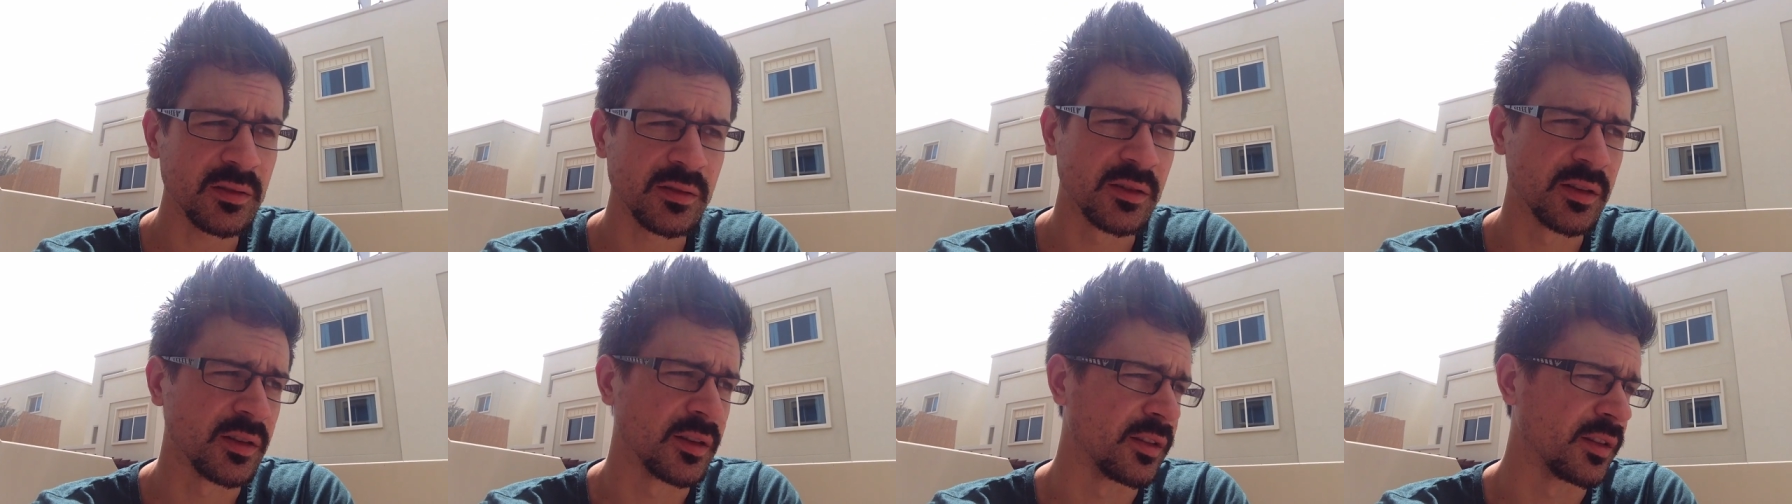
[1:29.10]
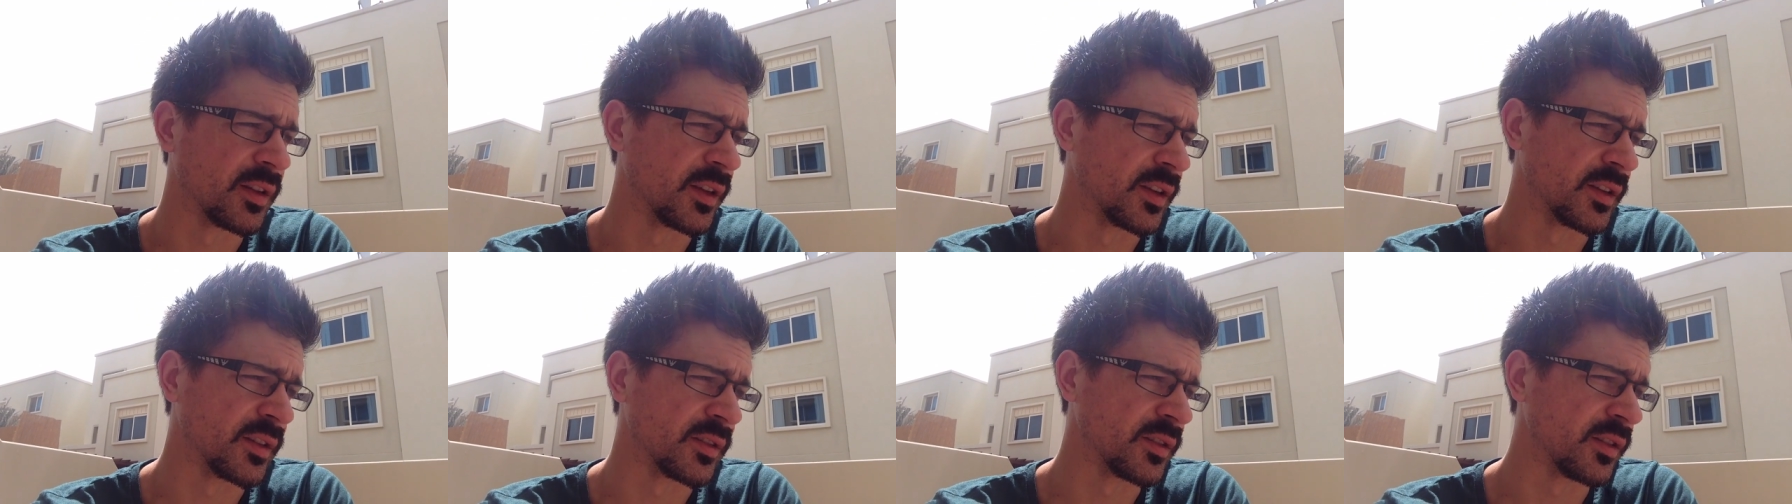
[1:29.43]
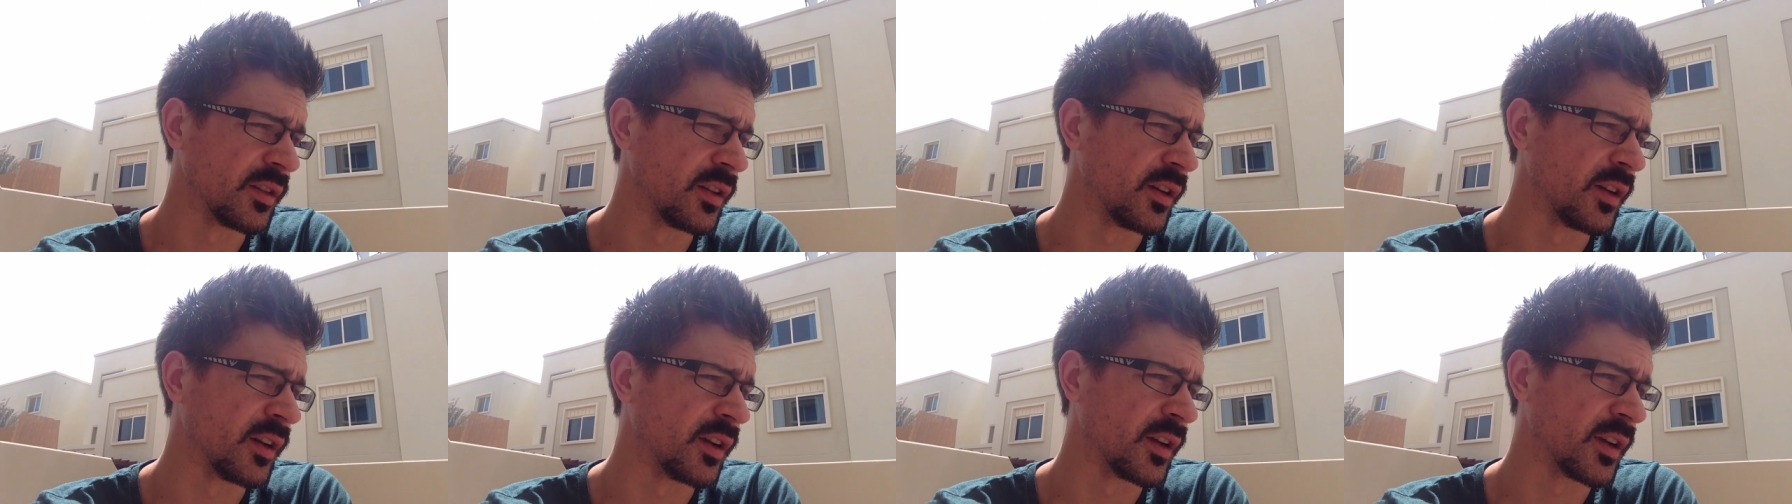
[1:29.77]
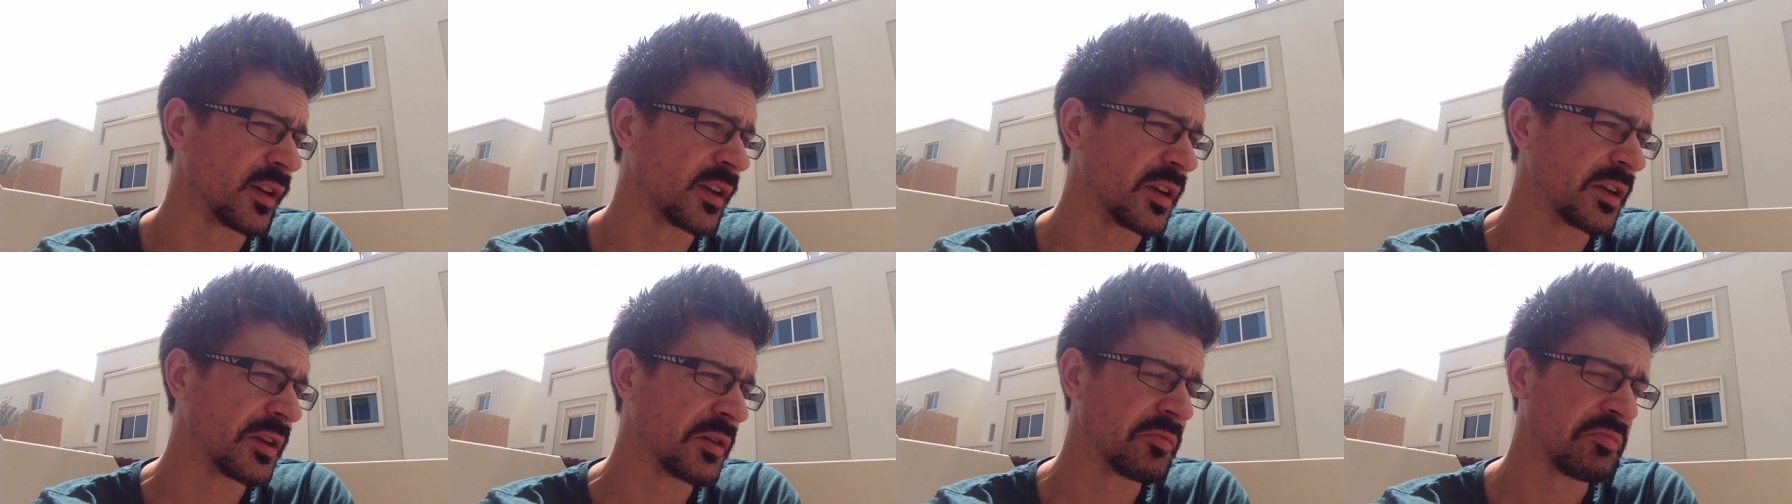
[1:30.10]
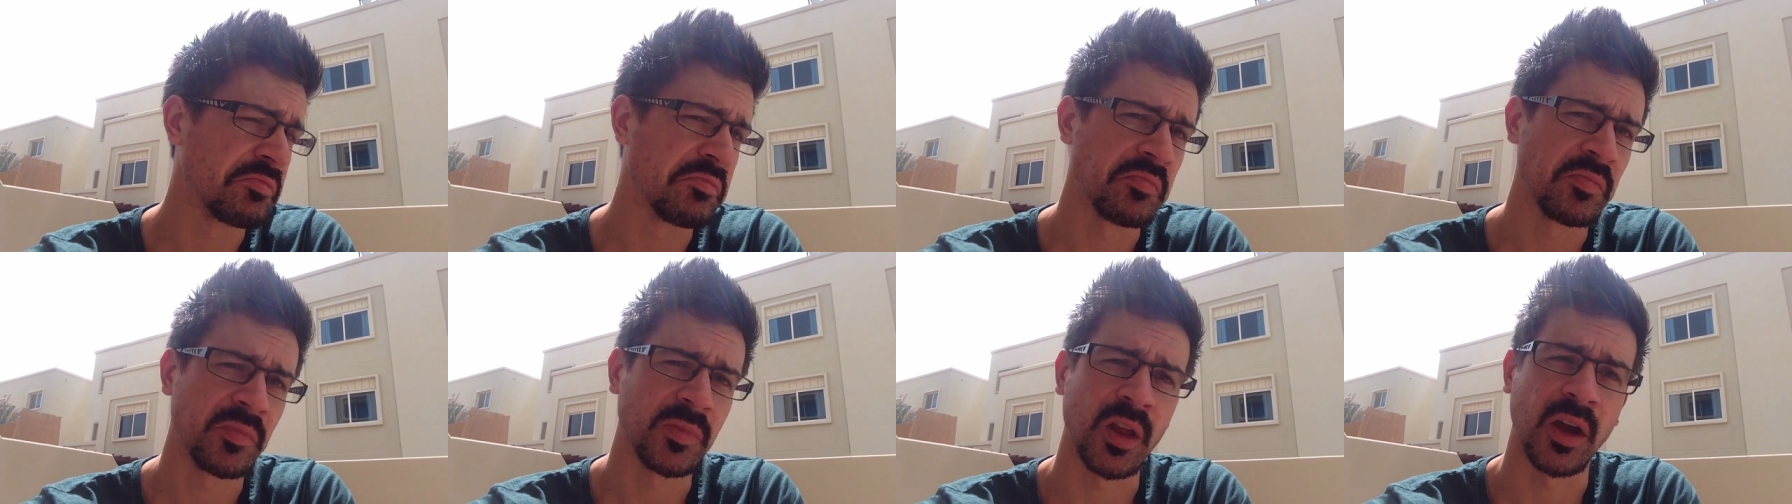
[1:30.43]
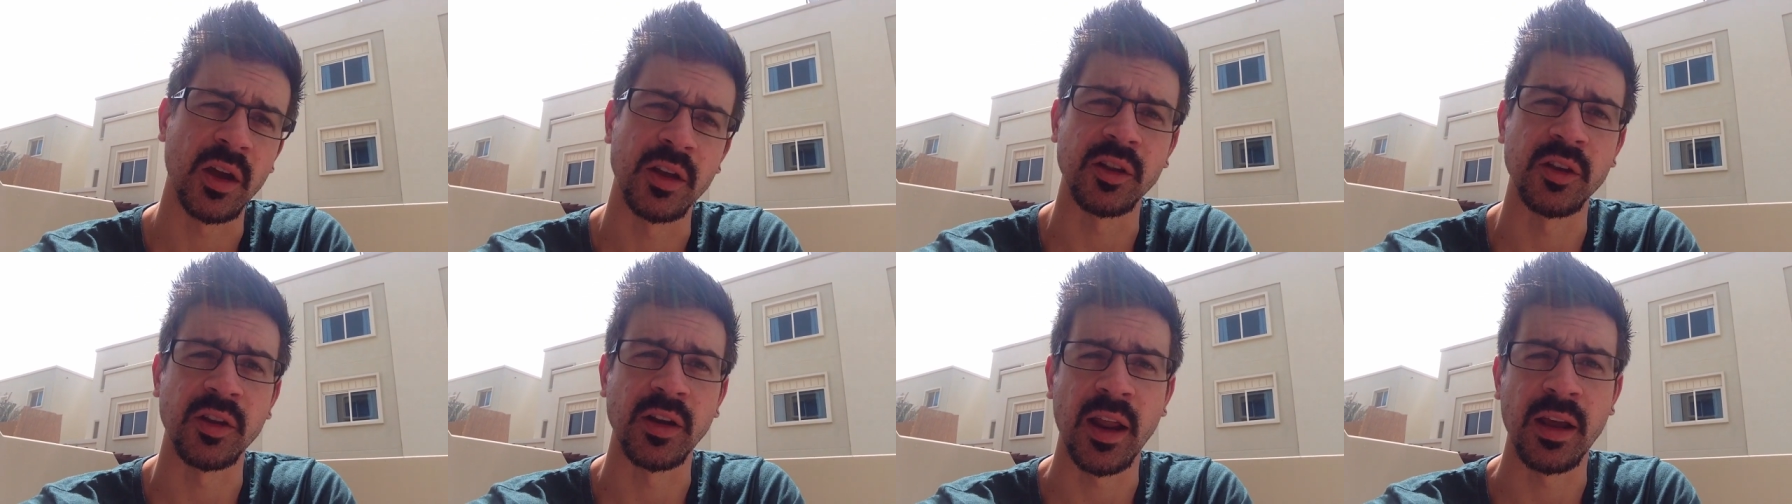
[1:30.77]
To things like,
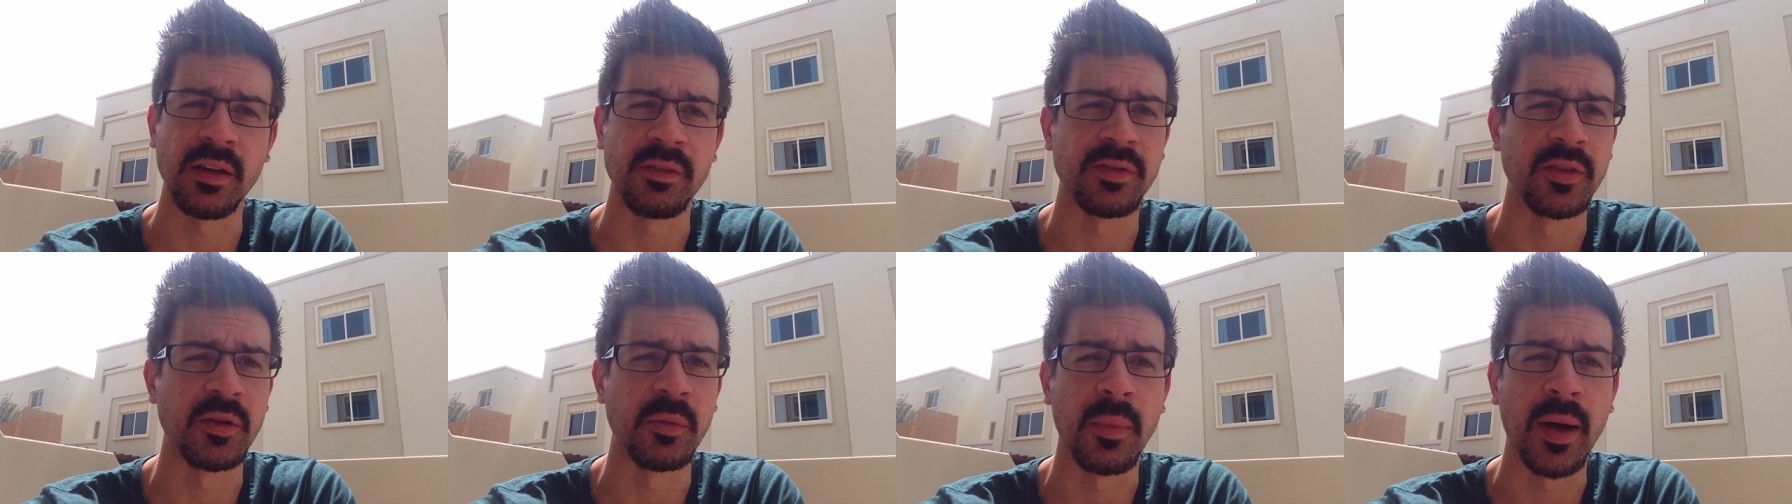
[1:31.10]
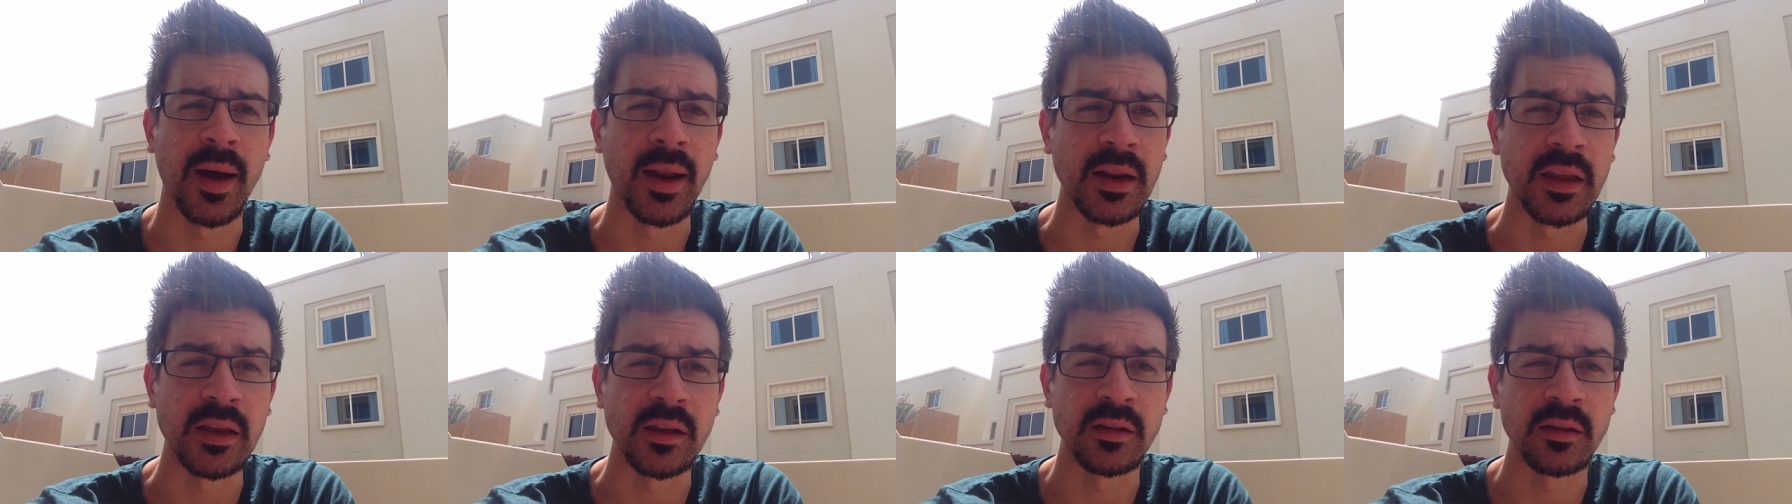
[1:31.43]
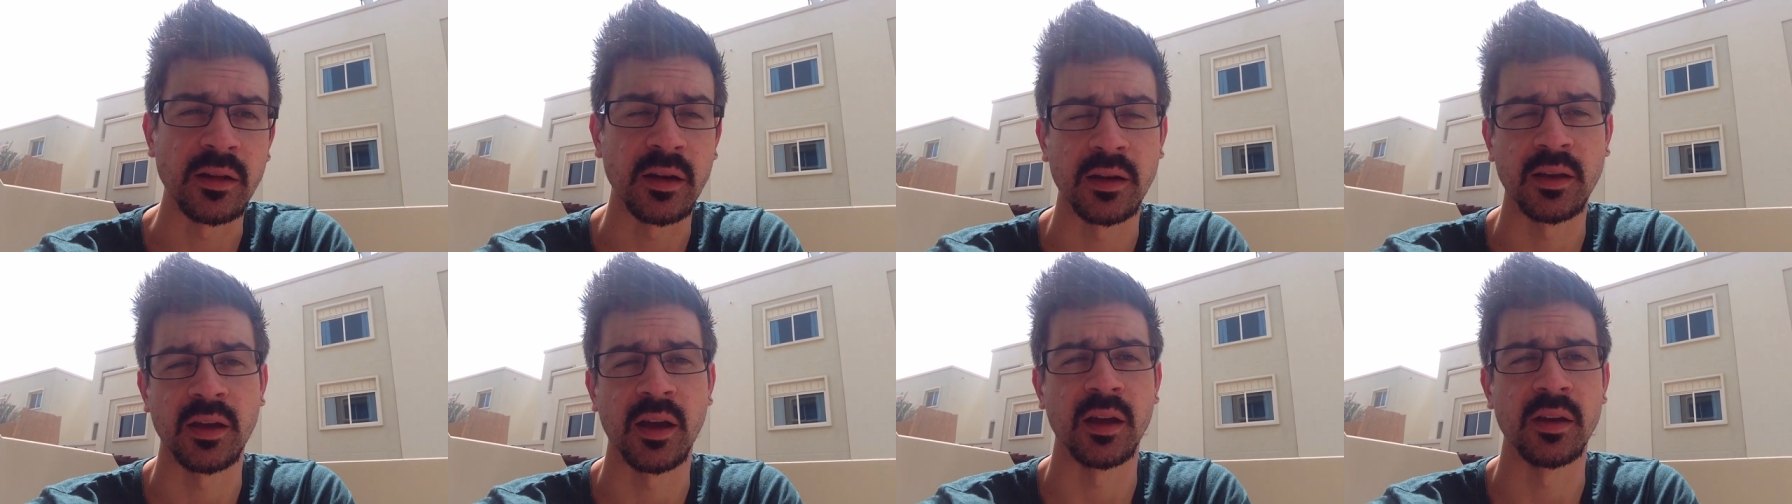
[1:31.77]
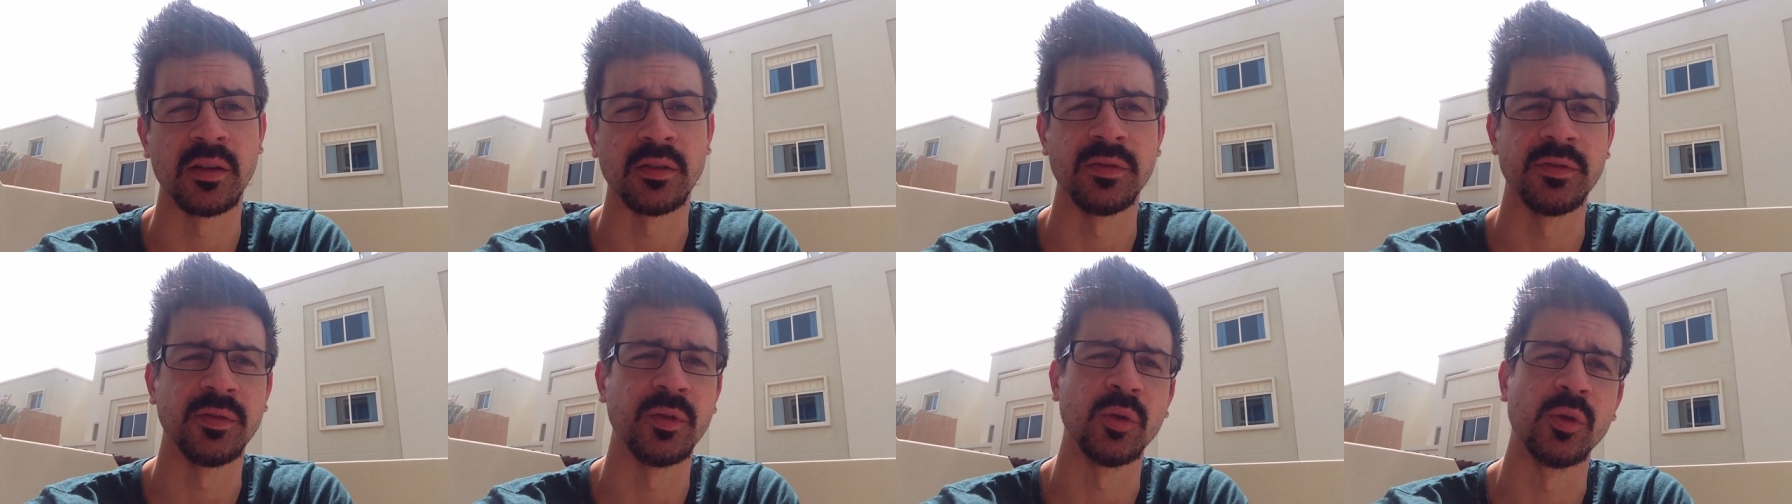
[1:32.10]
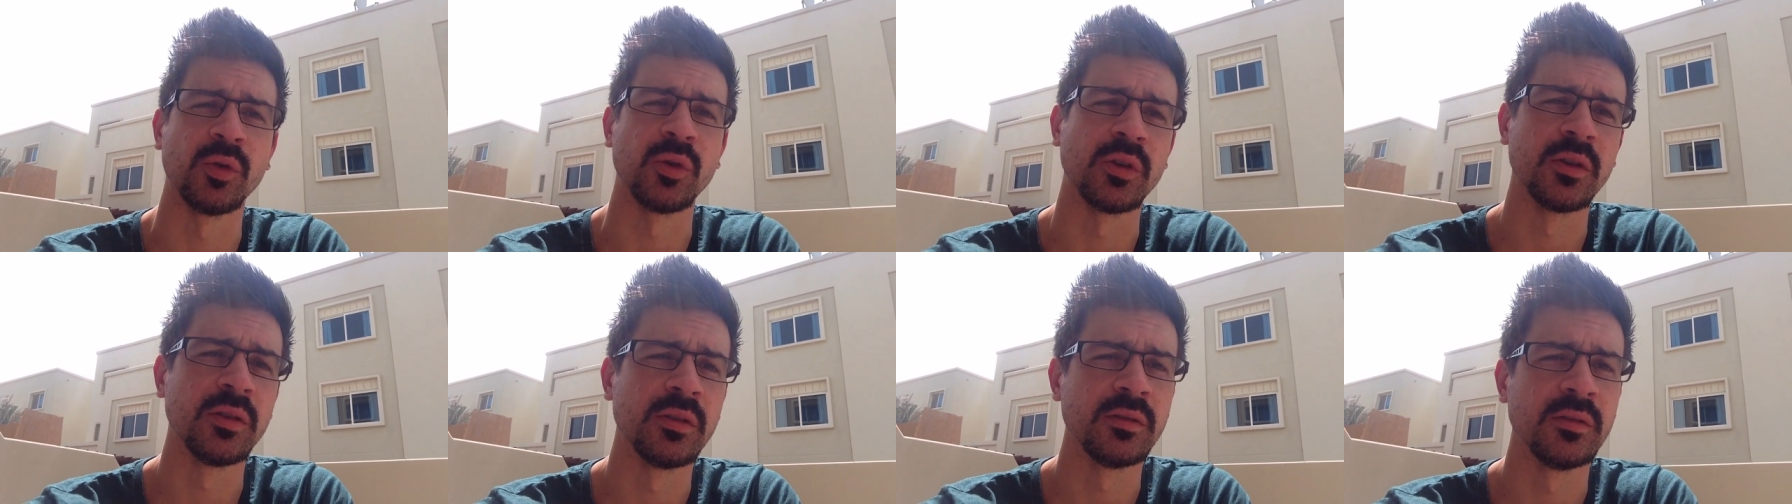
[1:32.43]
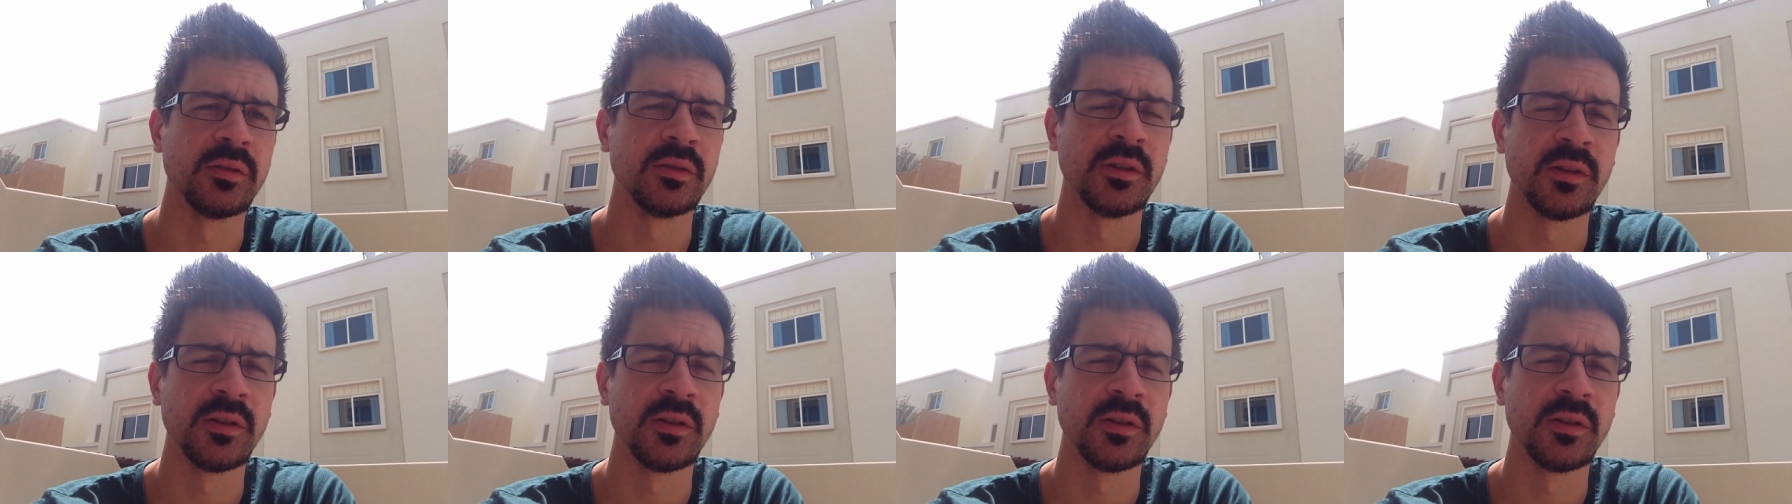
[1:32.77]
I don't have the money. I can't afford